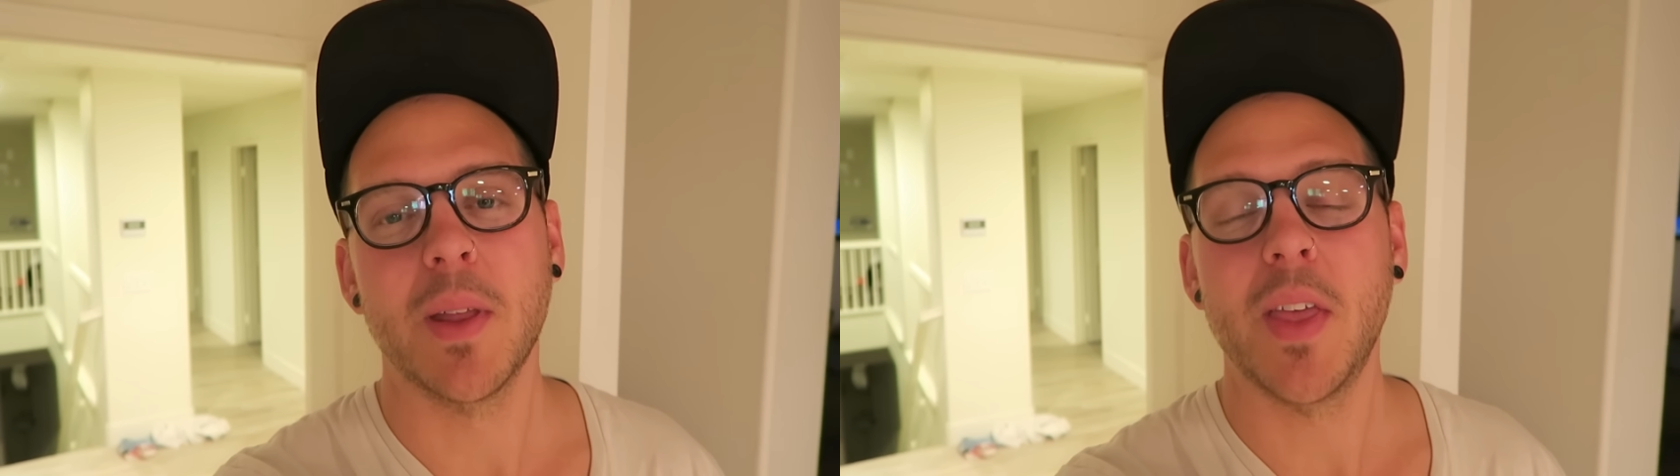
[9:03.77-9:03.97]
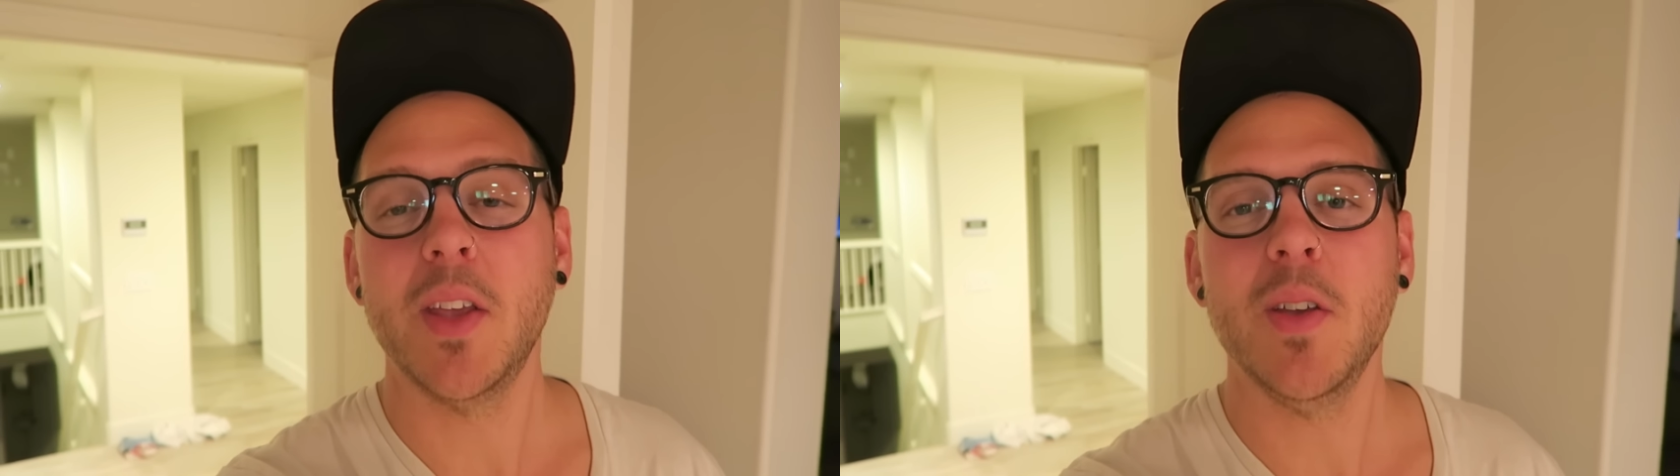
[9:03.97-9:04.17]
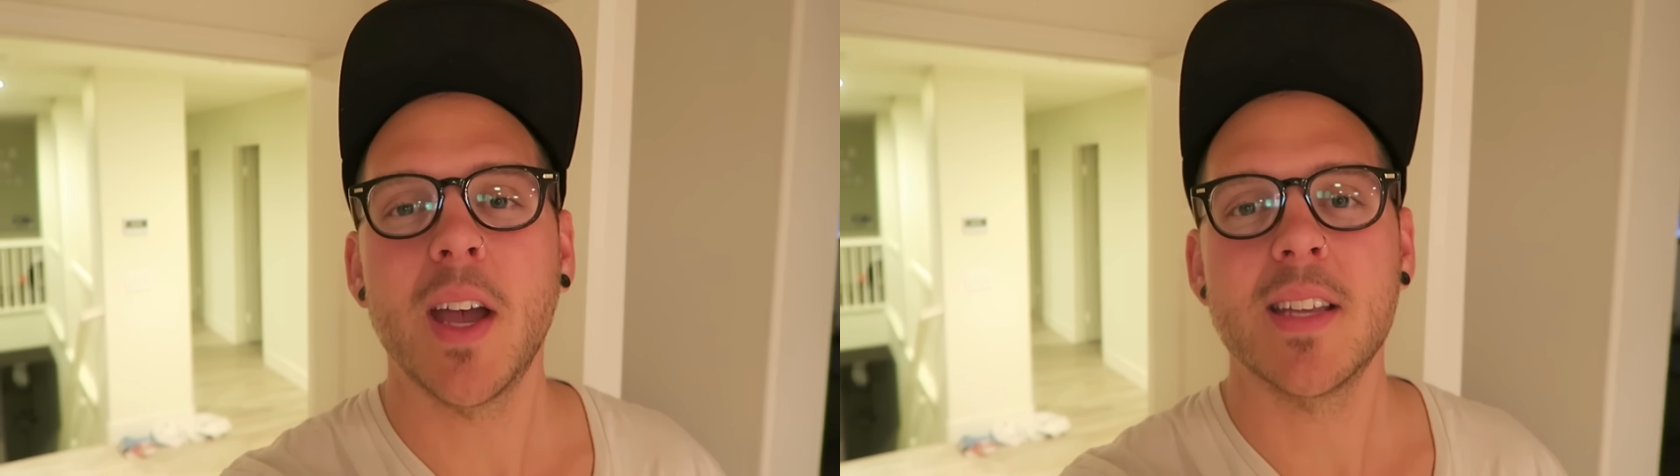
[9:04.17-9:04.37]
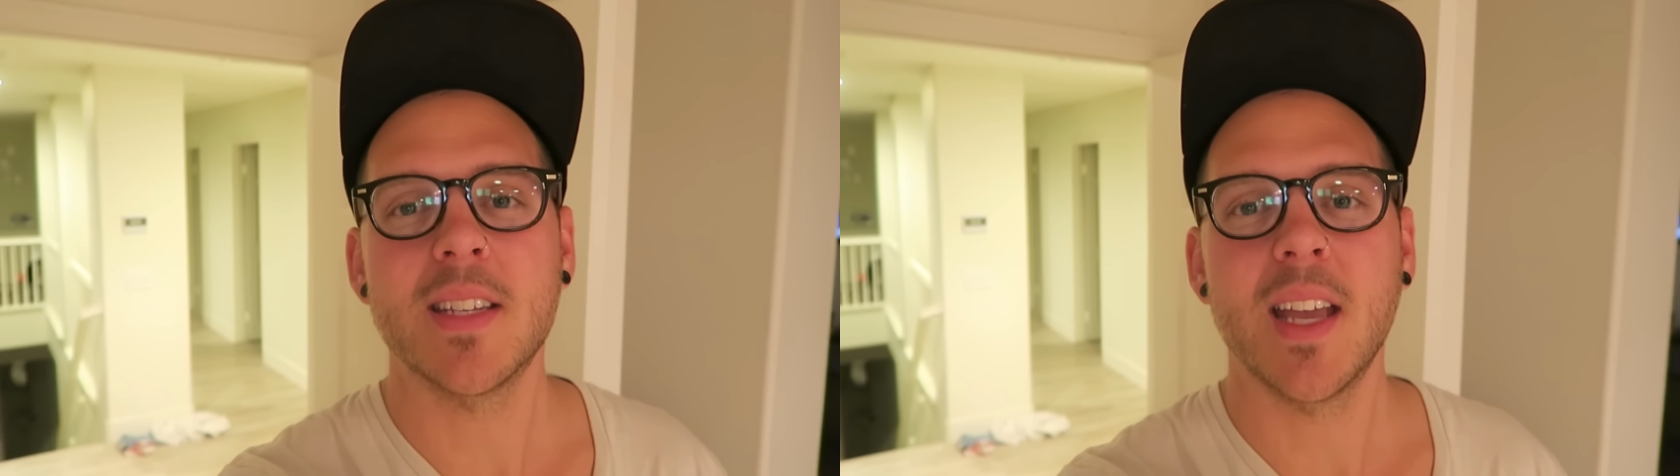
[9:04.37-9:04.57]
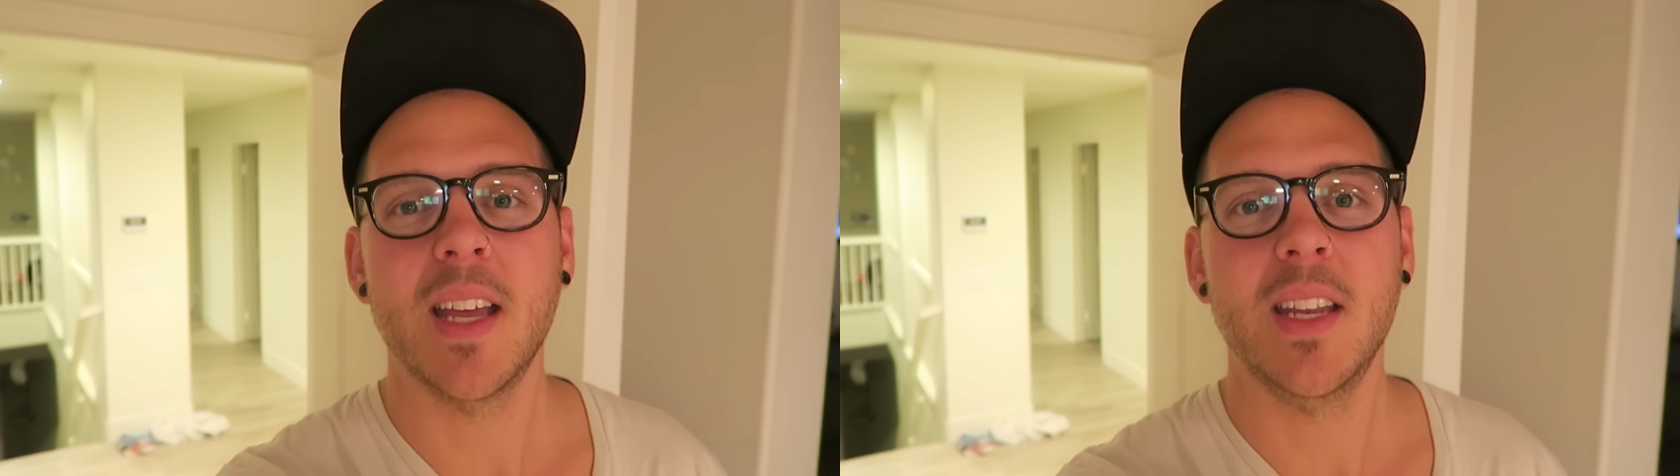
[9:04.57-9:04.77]
But thank you guys
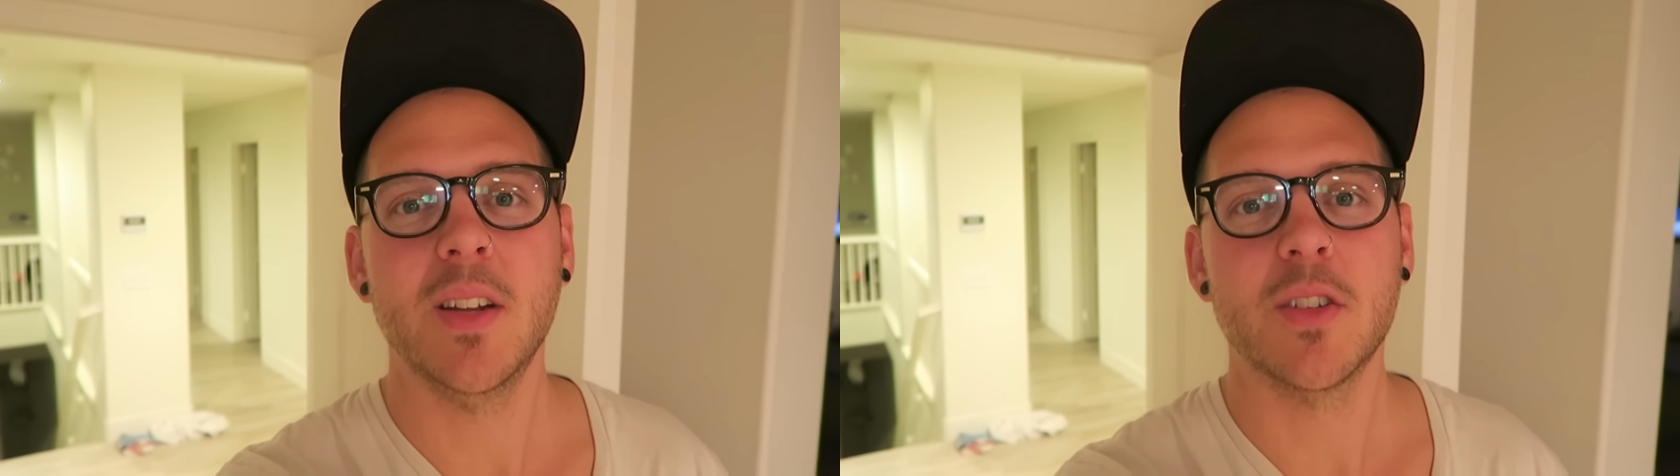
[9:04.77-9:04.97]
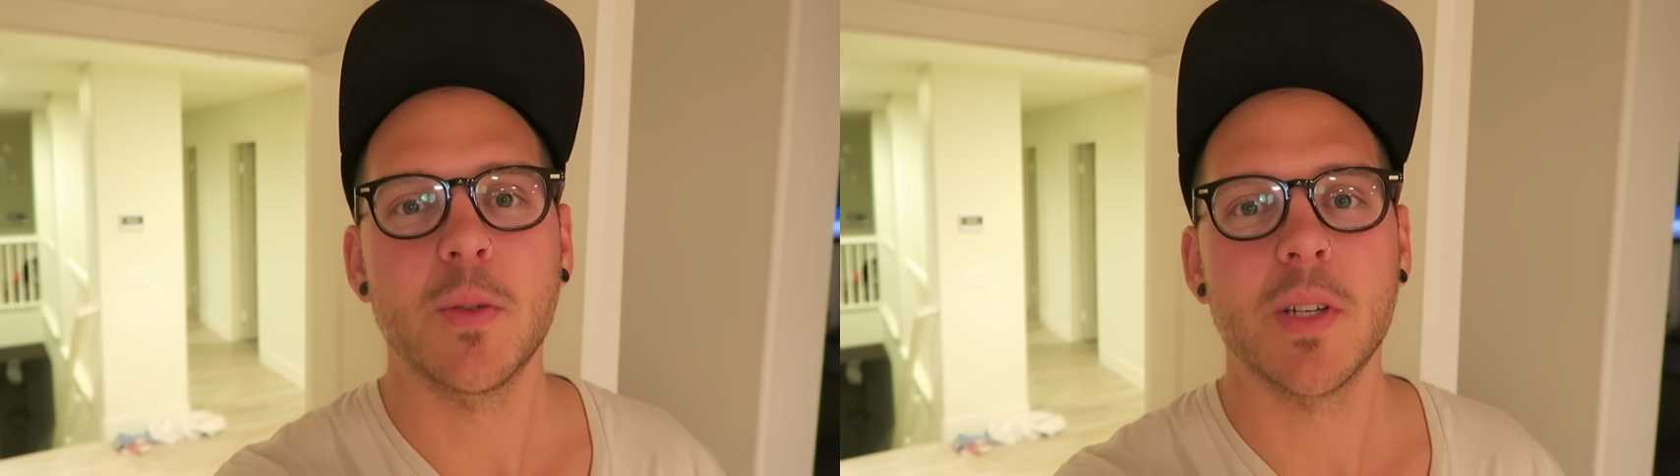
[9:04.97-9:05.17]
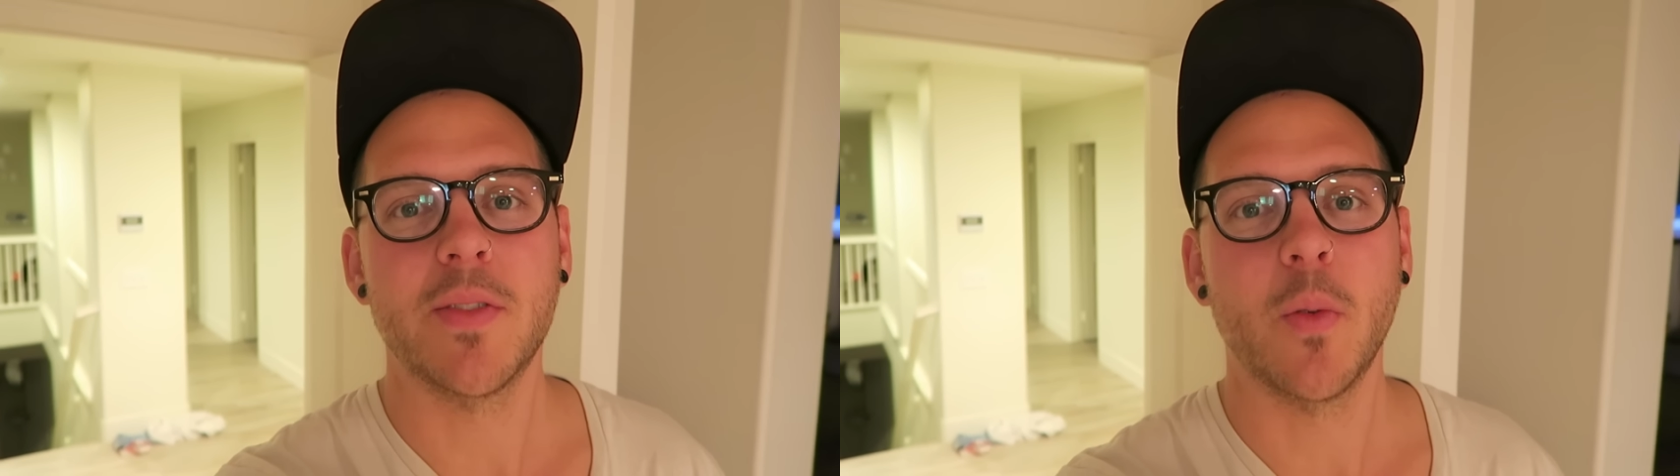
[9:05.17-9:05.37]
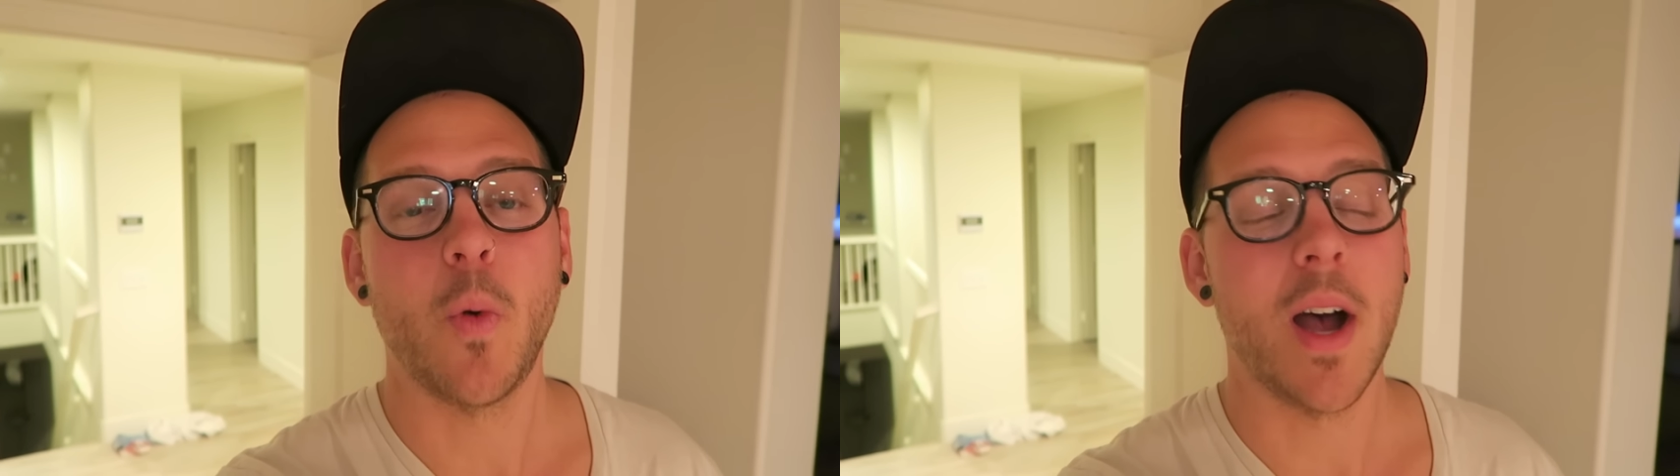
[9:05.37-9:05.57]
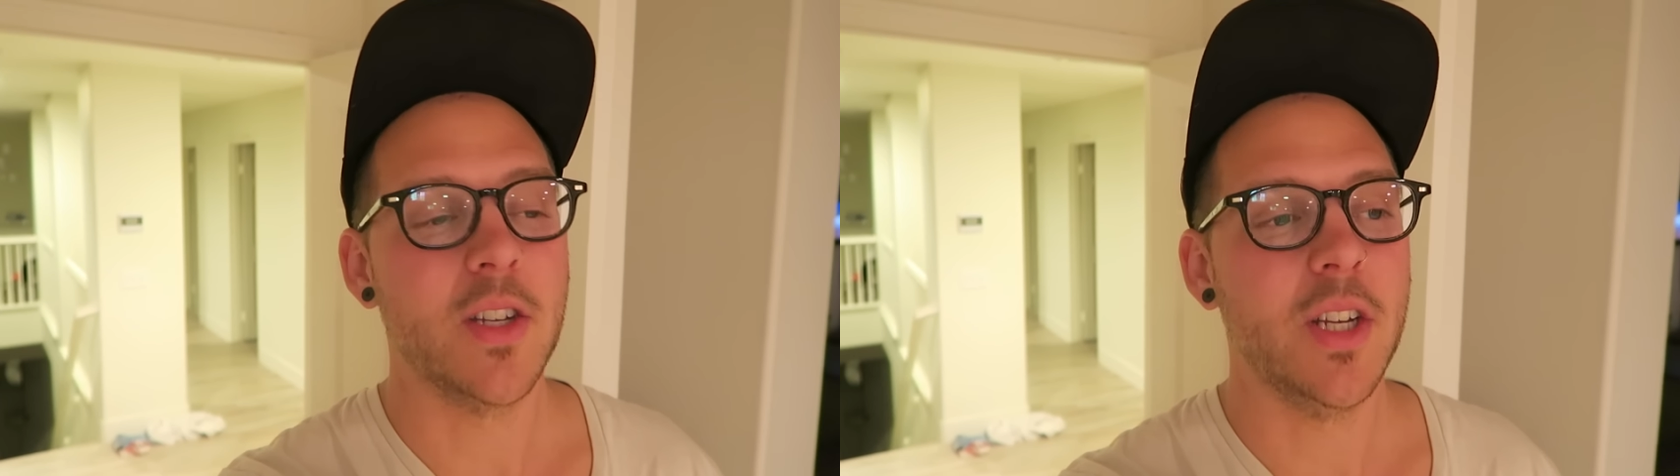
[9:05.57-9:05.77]
again, you know, so much for
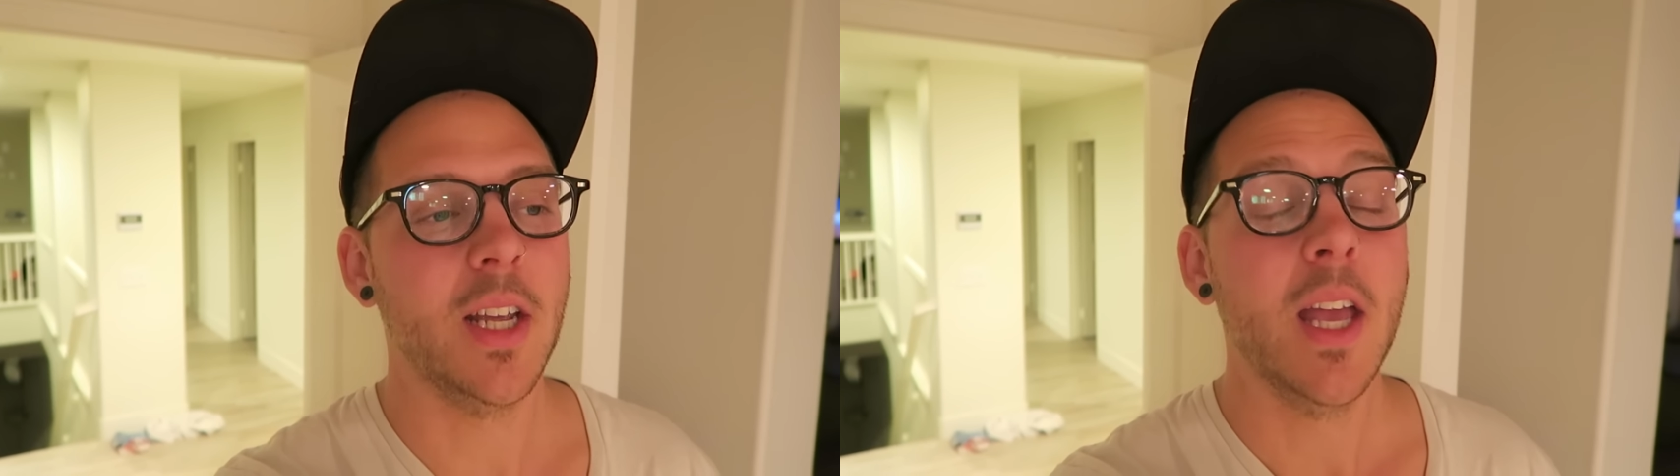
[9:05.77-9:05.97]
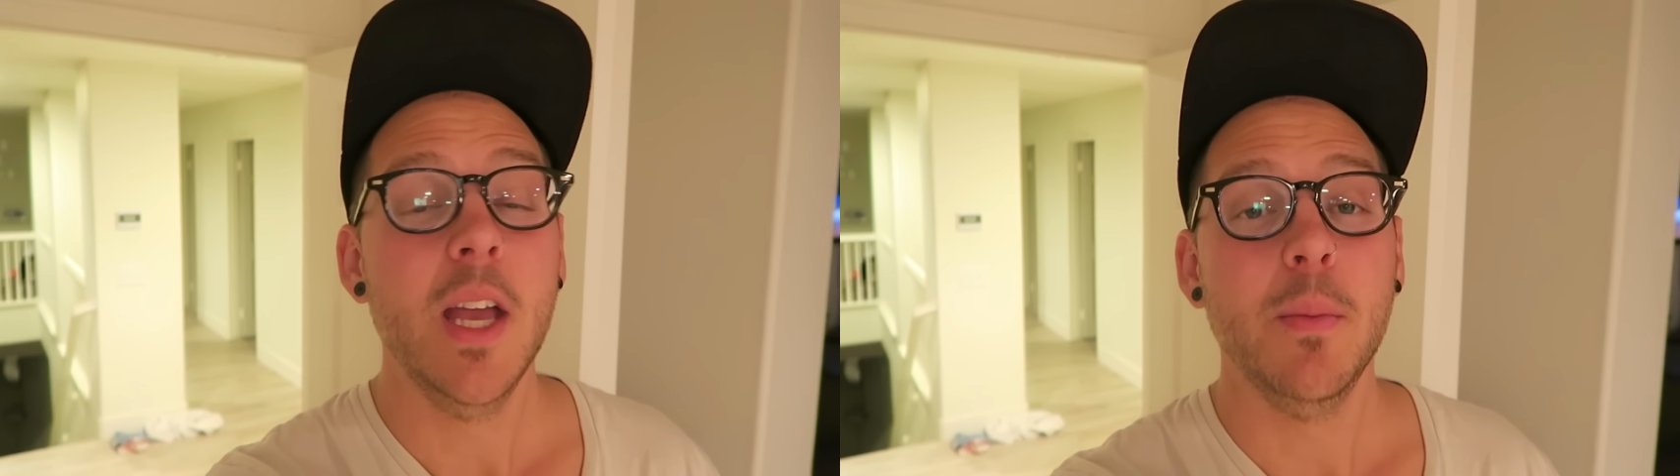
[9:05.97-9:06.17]
watching.